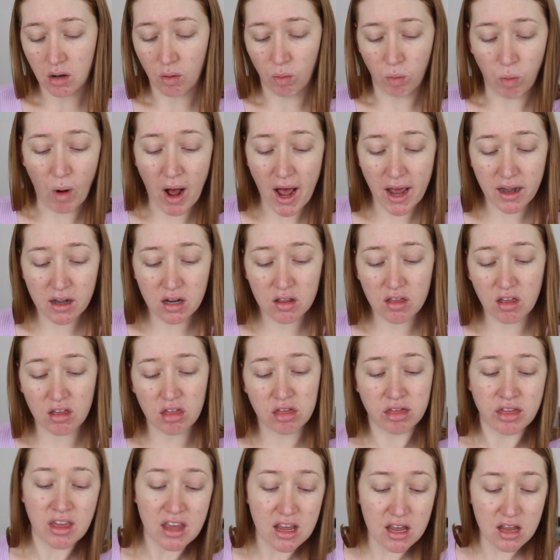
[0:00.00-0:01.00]
Why do the
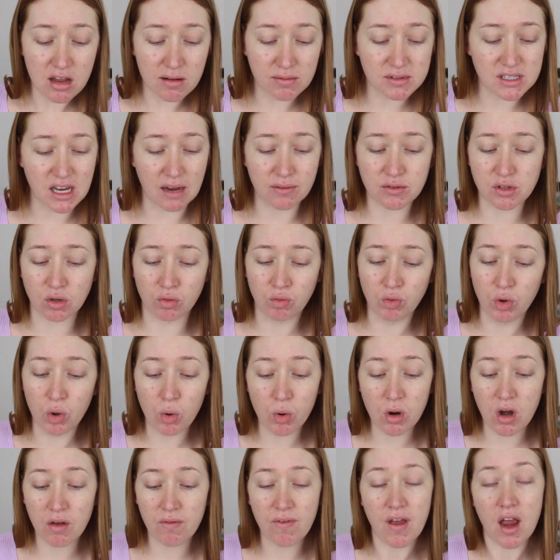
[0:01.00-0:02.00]
thieves have to
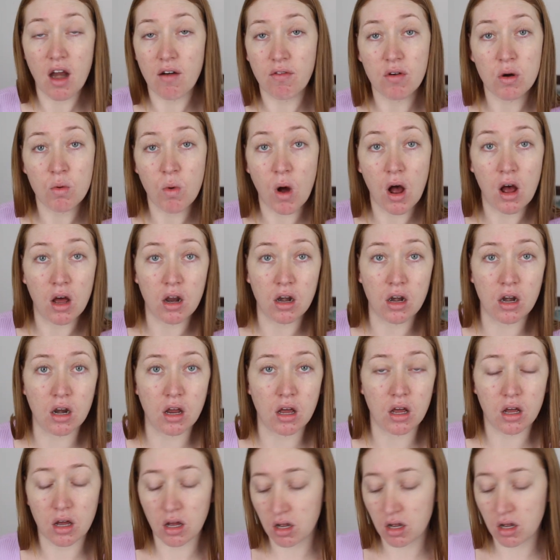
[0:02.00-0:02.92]
ruin it for everyone?